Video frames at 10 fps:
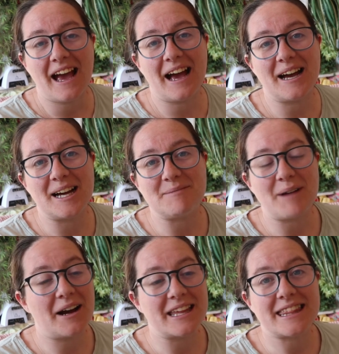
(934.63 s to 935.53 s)

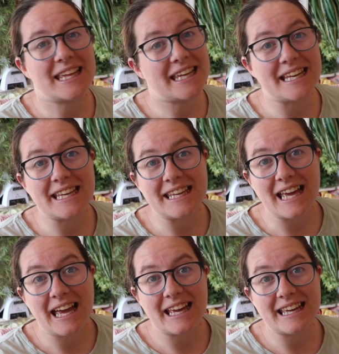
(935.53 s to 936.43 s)
I think
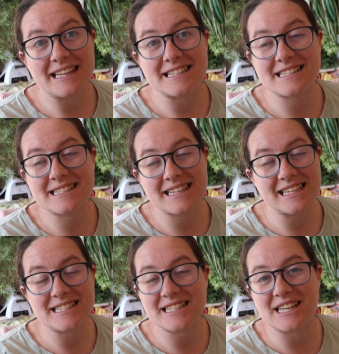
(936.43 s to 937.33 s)
he's
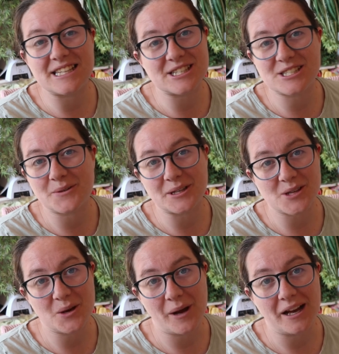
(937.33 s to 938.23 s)
just doing
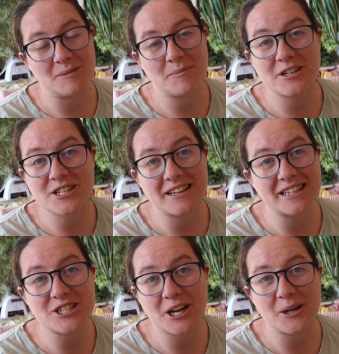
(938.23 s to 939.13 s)
so well. Much
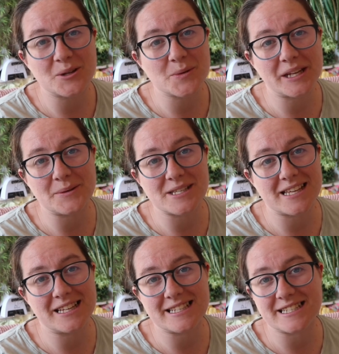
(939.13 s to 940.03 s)
like Charles when he was his
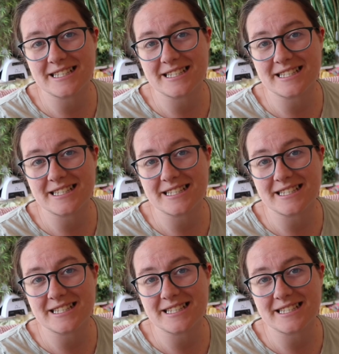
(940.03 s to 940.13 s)
age,